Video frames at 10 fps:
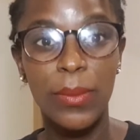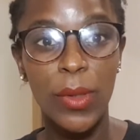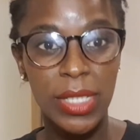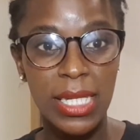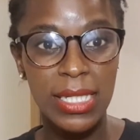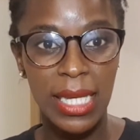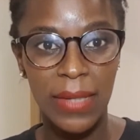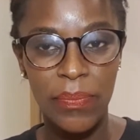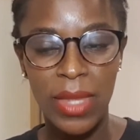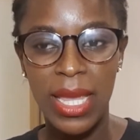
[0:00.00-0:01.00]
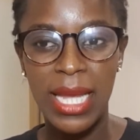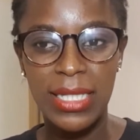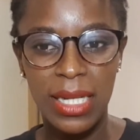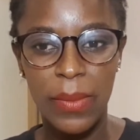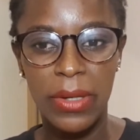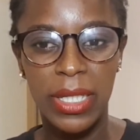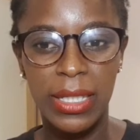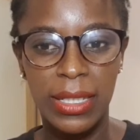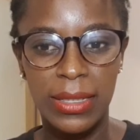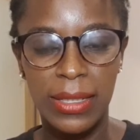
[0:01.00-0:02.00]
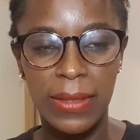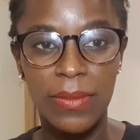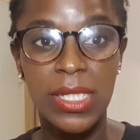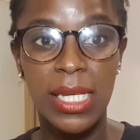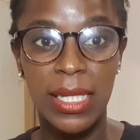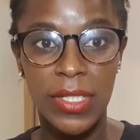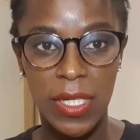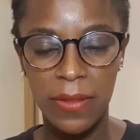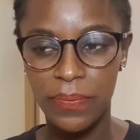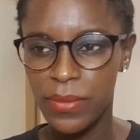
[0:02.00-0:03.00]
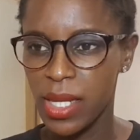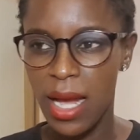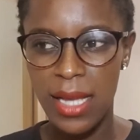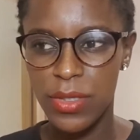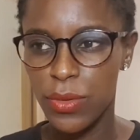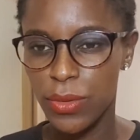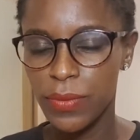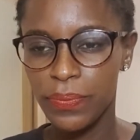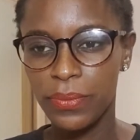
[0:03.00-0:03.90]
modern day Indian American teenager in high school,